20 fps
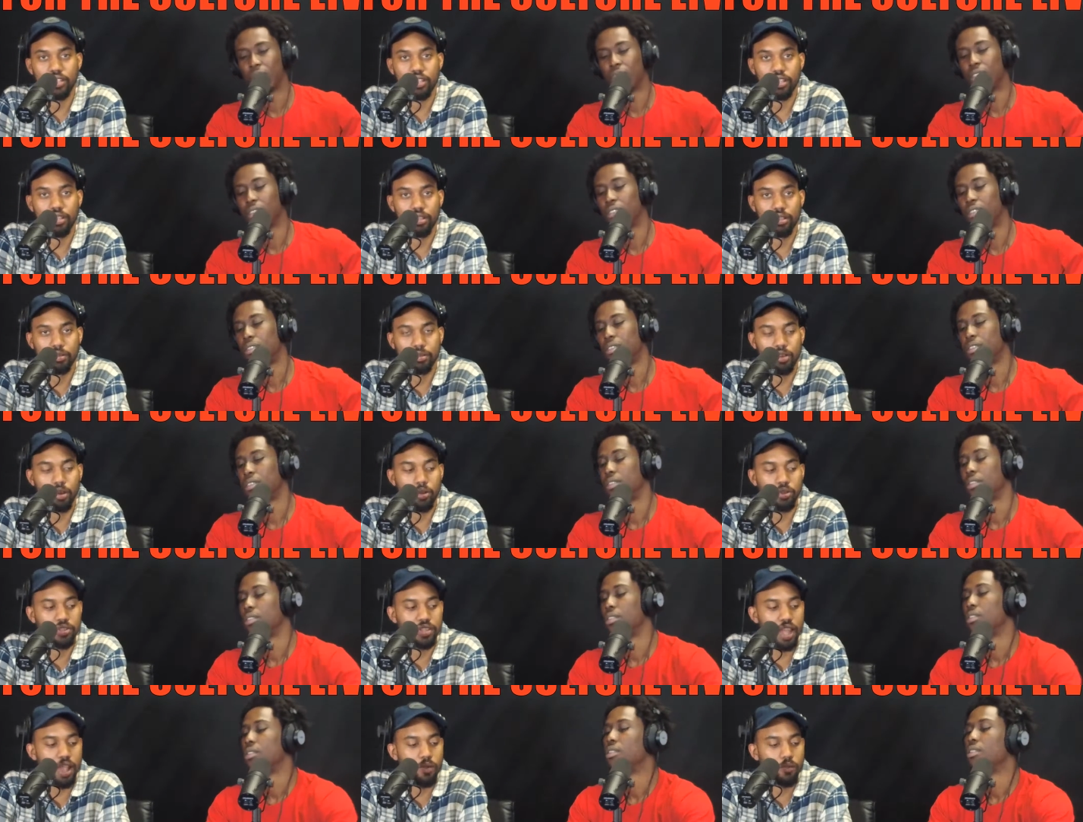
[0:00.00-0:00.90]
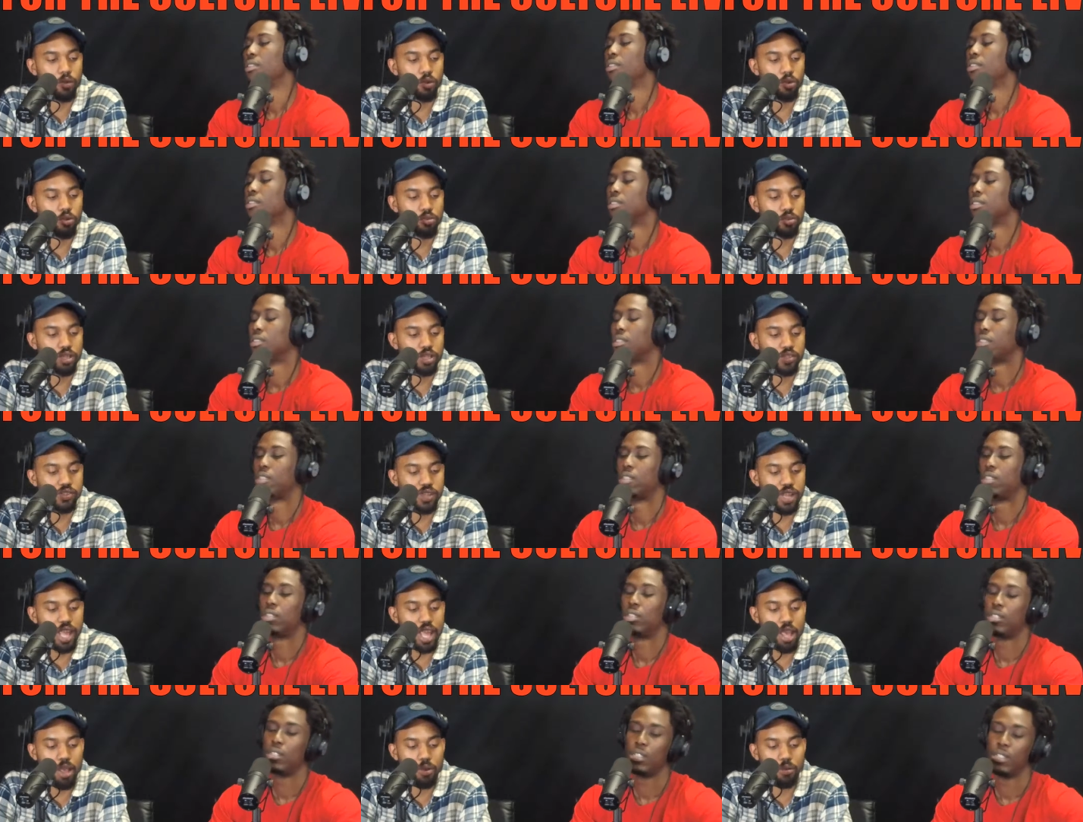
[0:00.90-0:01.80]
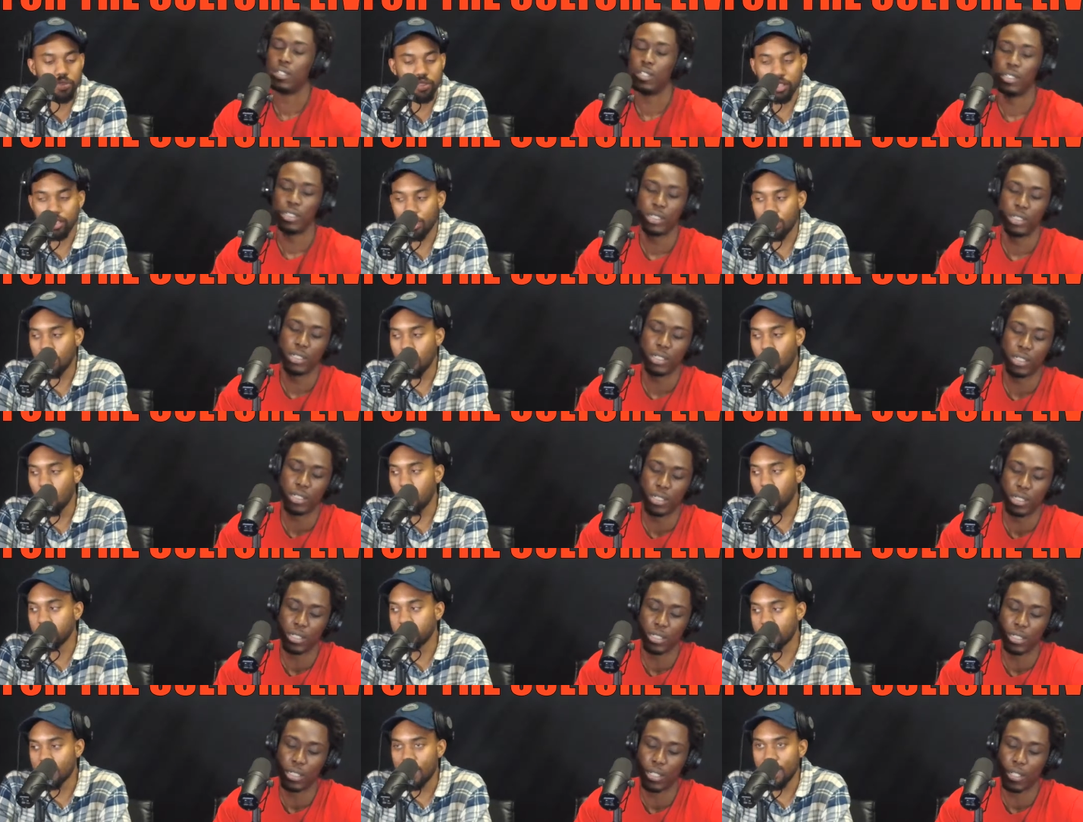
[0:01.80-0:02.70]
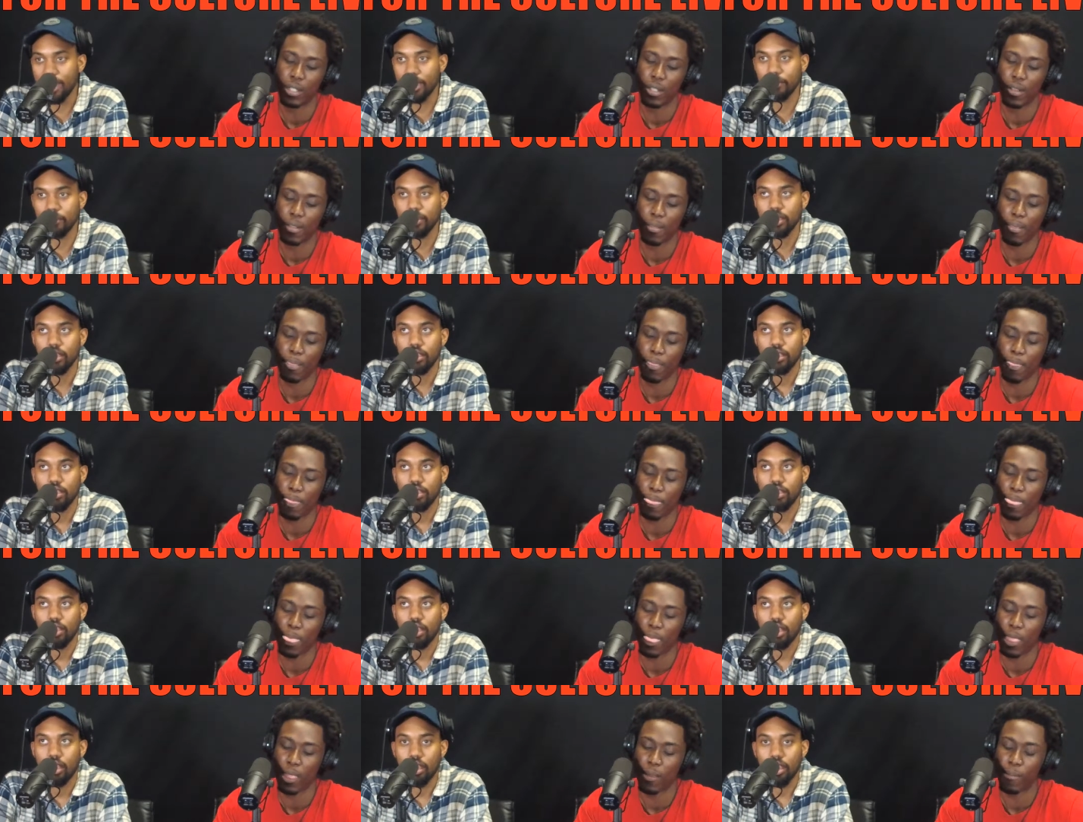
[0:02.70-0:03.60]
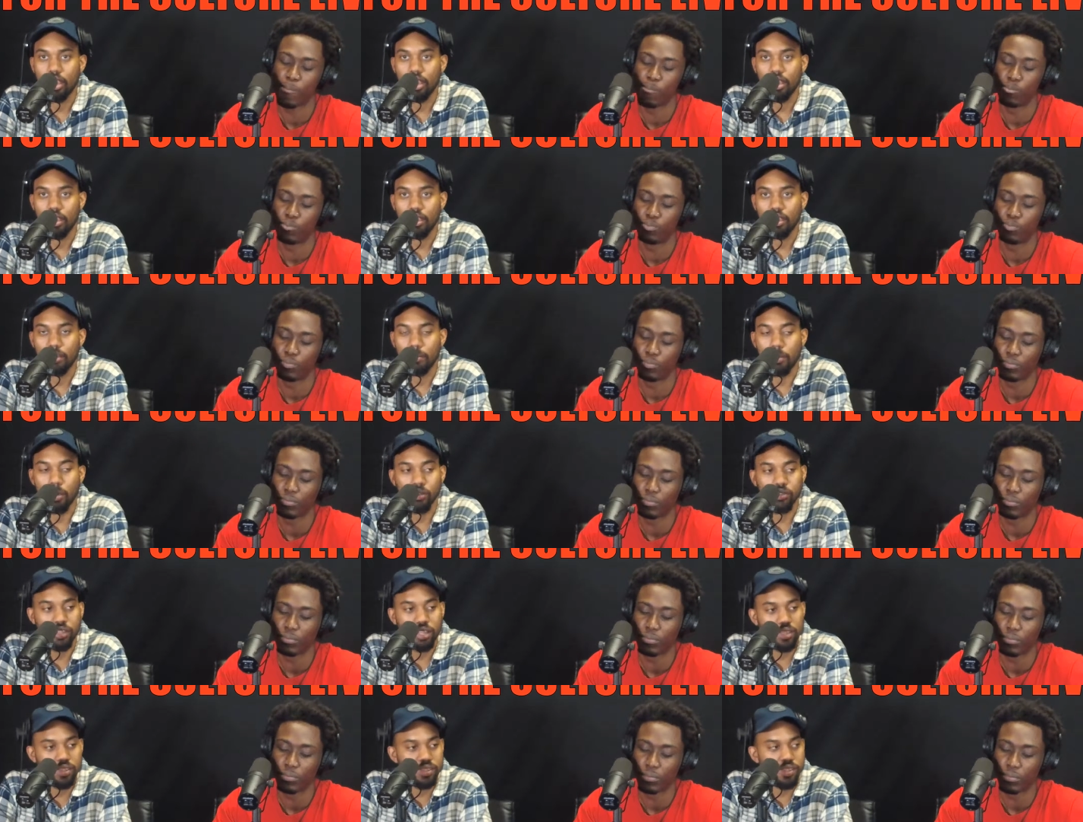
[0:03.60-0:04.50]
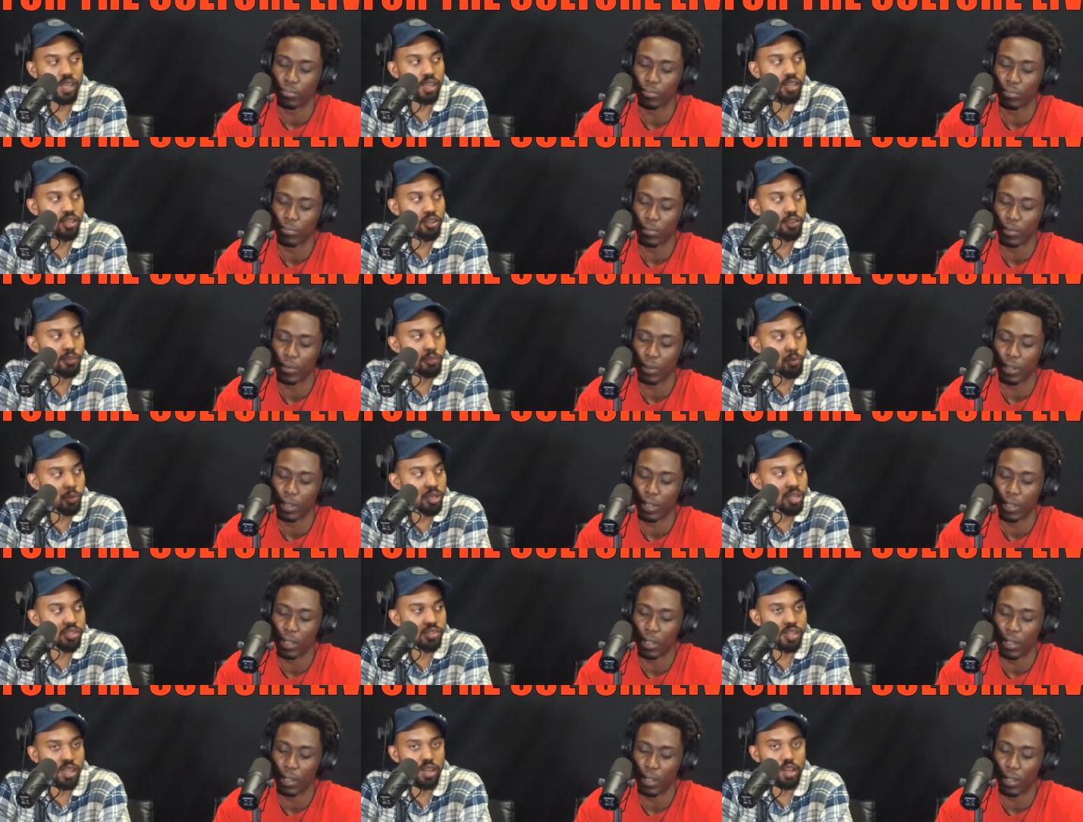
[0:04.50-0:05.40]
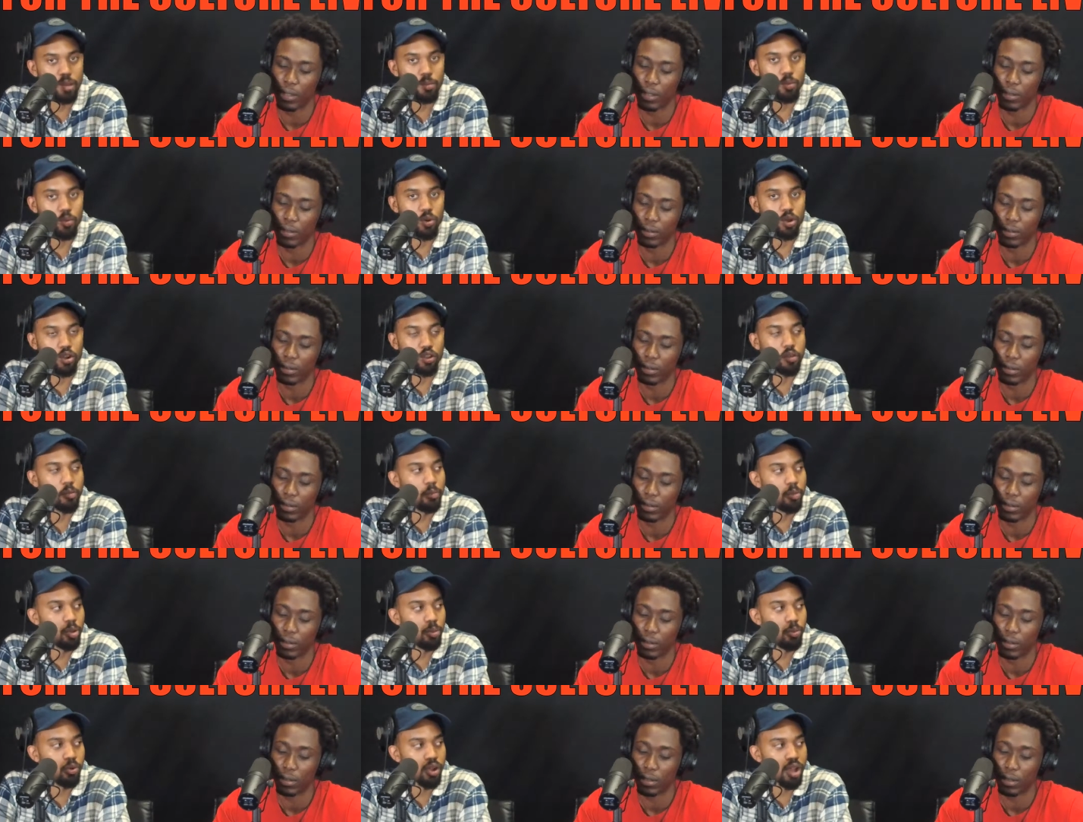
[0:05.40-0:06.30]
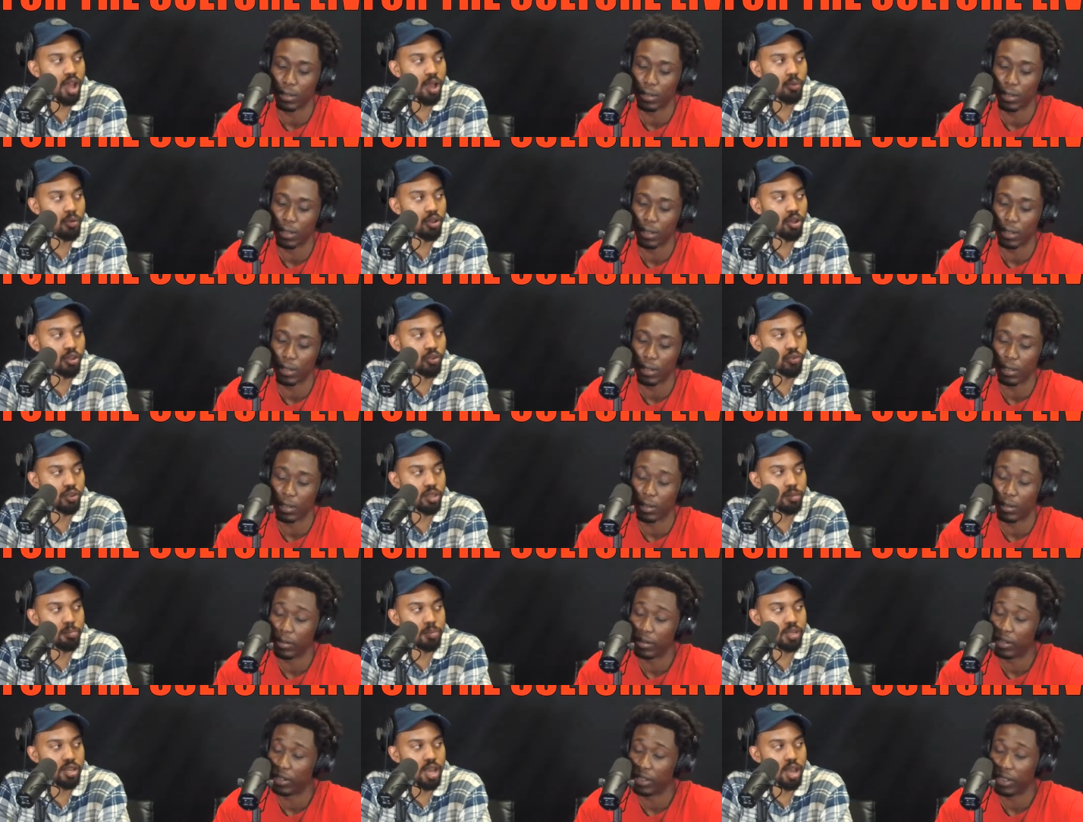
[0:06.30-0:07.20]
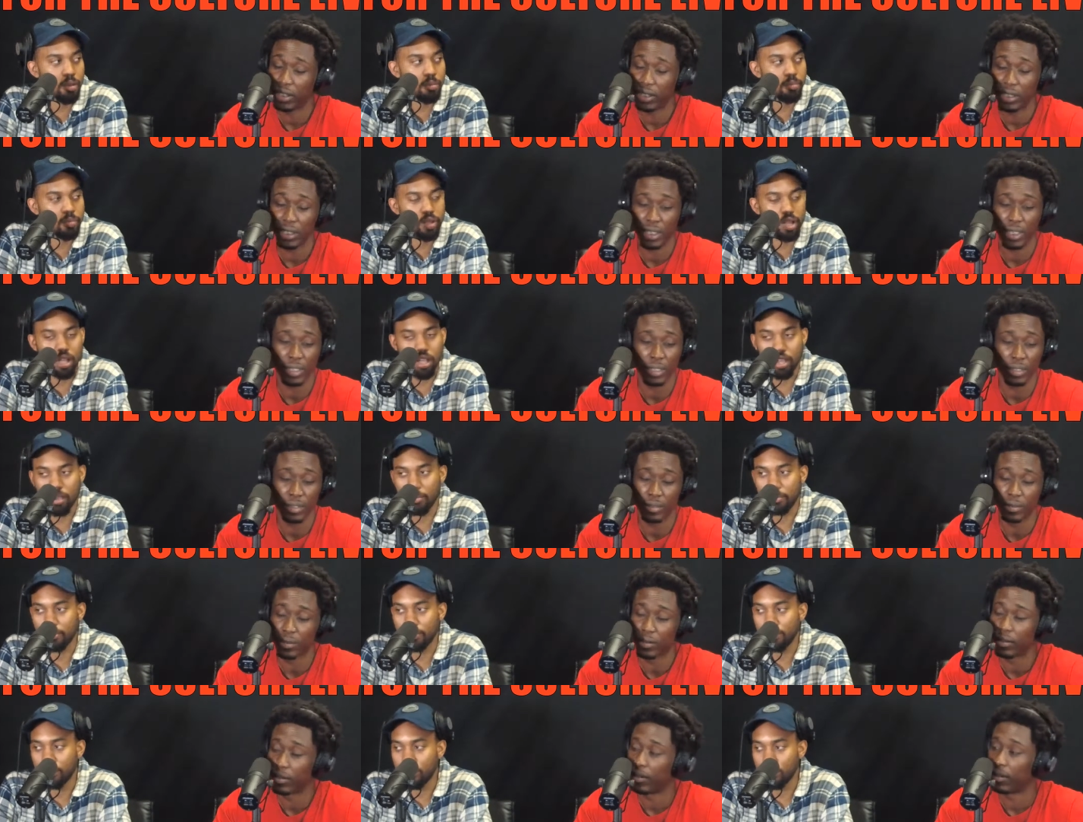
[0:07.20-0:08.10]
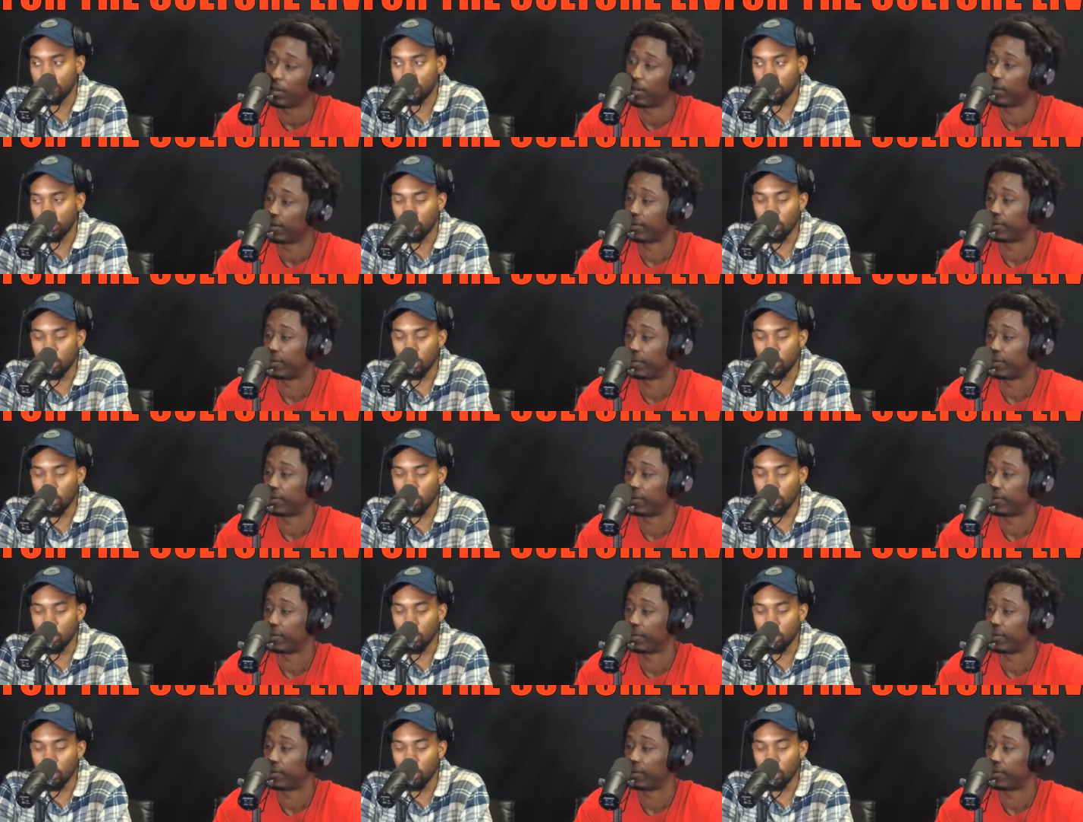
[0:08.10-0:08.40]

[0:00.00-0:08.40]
Speaker 1: the Old Town Road is now the uh, all time uh, most consecutive weeks at number one on the Billboard Hot 100. It beat out um, the